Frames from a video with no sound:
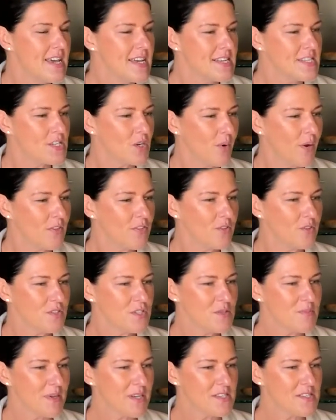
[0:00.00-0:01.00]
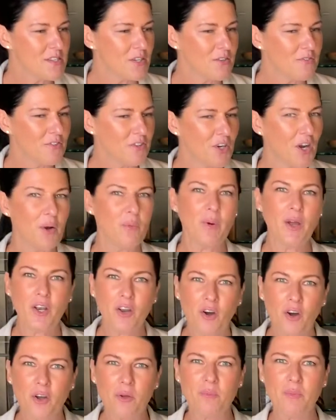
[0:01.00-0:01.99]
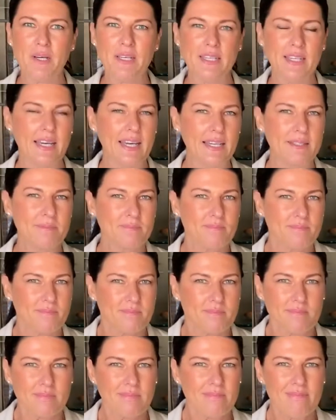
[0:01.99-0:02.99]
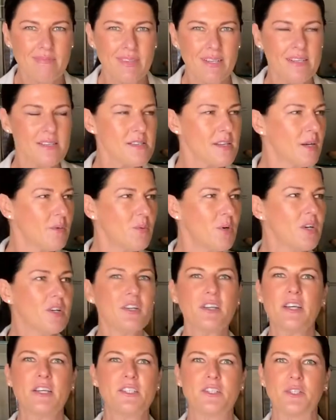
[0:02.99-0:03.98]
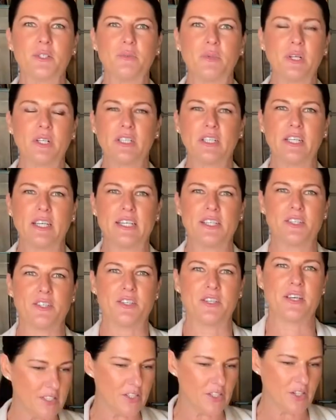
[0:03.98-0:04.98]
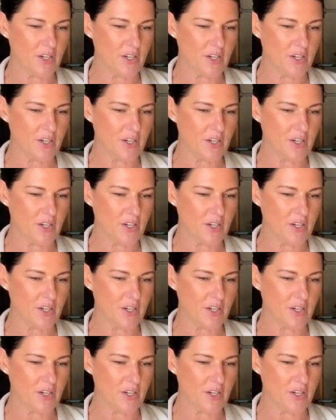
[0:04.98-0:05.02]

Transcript: So I thought to myself, I went home one day, I was like, what can I do, what can I do?